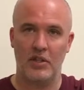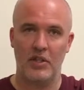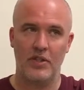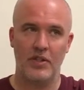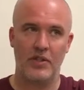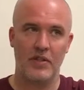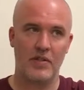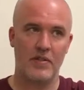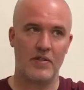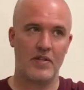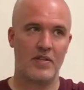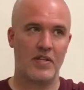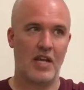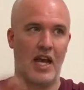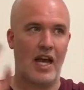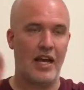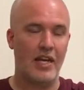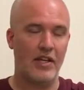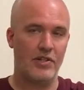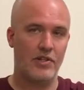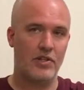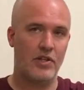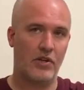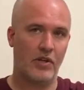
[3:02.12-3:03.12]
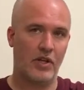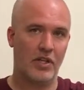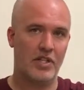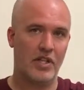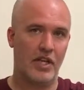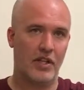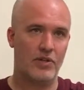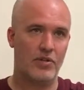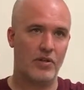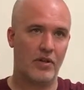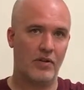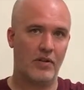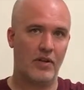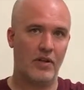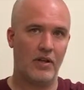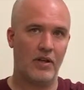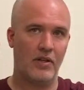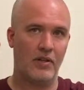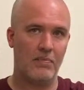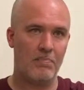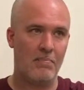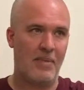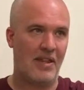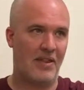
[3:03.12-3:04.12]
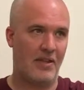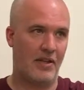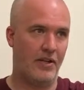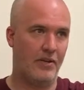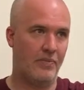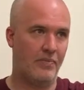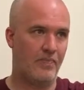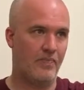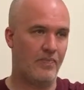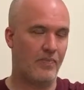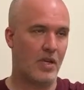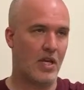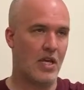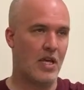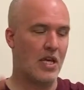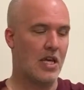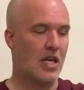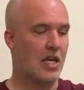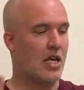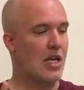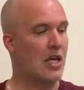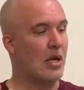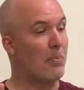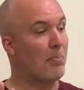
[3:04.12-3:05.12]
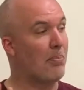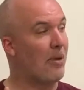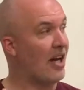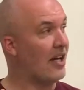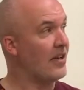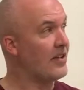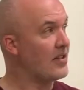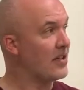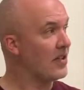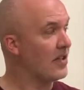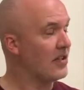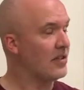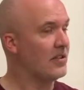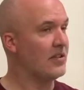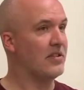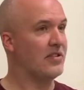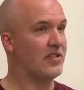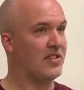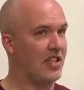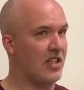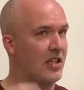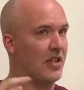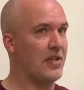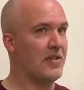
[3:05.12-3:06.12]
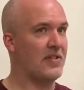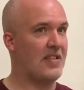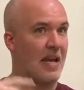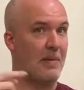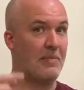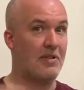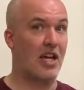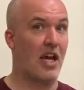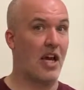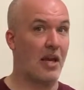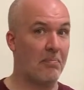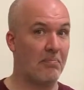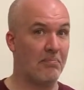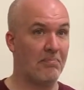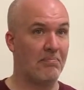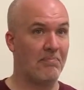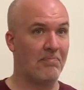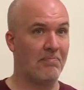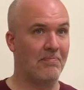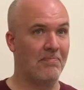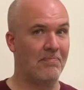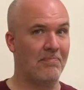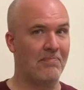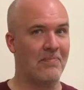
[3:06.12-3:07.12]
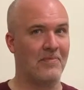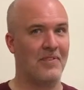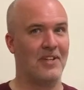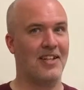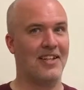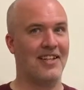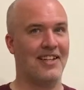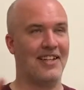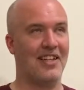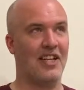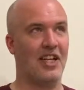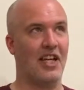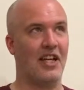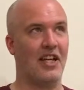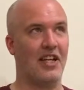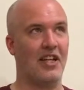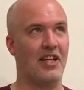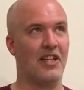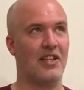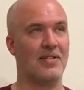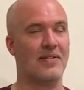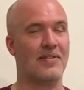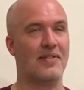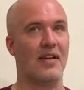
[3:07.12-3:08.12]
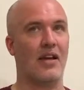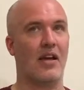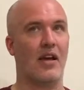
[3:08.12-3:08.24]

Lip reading: This is highest Yoga Tantra method. But still at the same time, it is